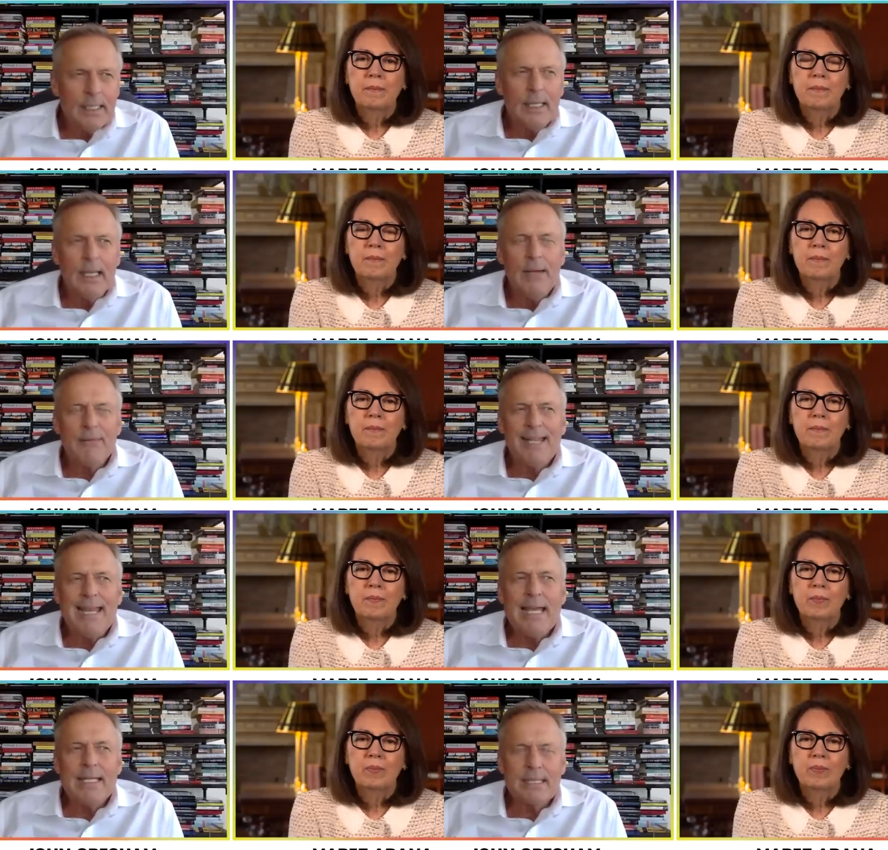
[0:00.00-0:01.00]
Speaker 1: I have an
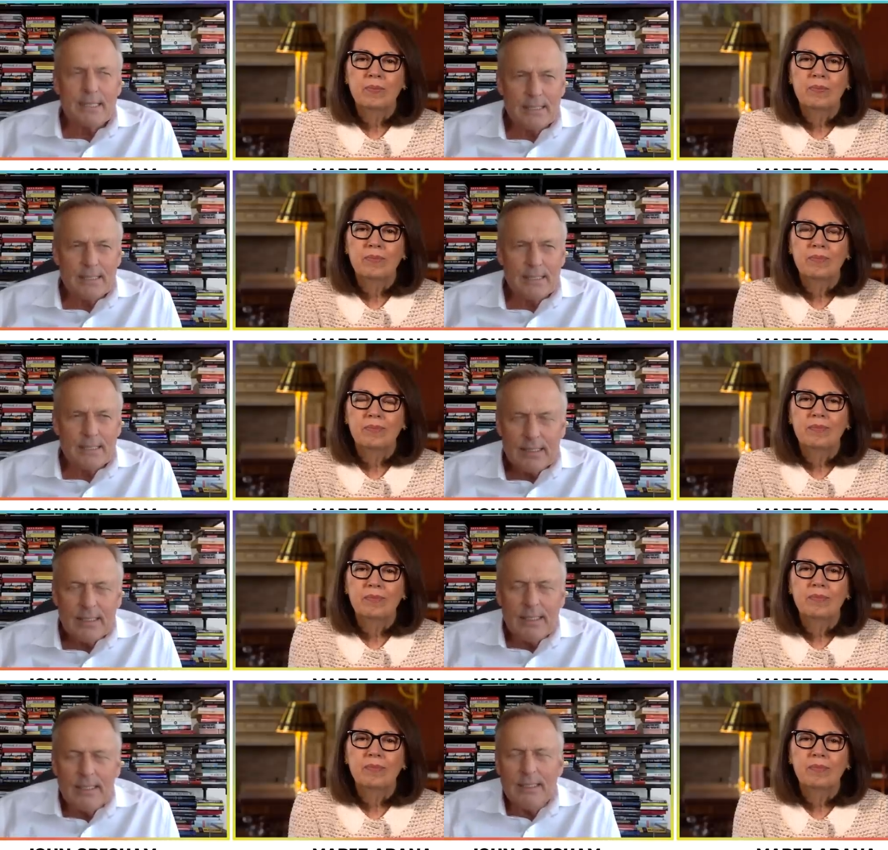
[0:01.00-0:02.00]
aunt
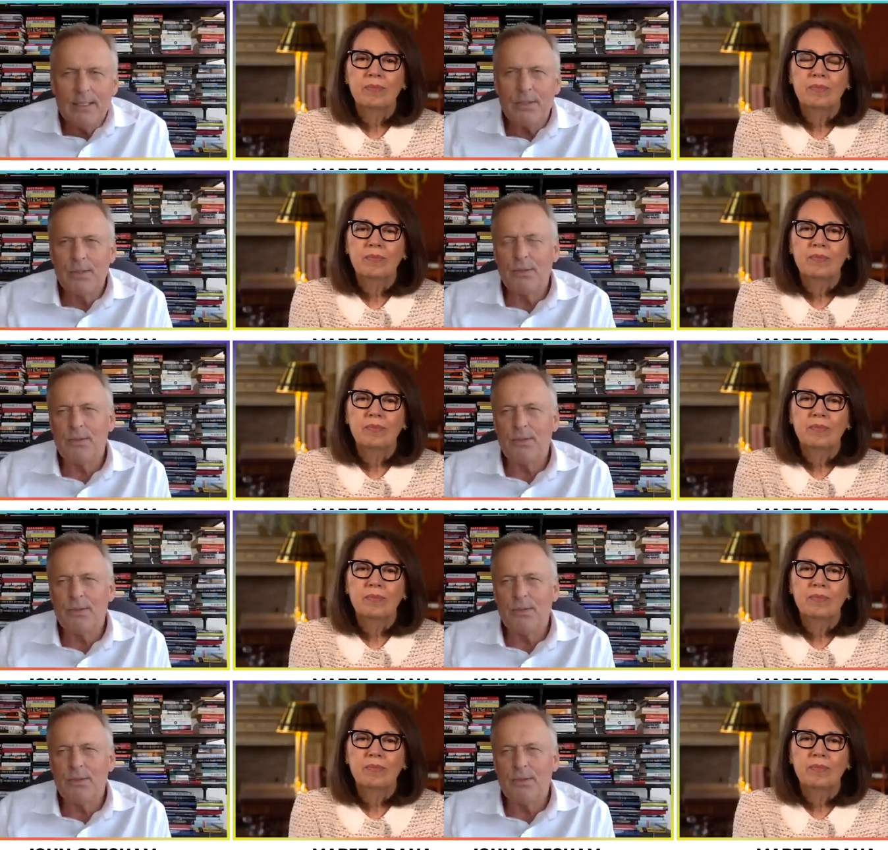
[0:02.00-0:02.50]
uh, who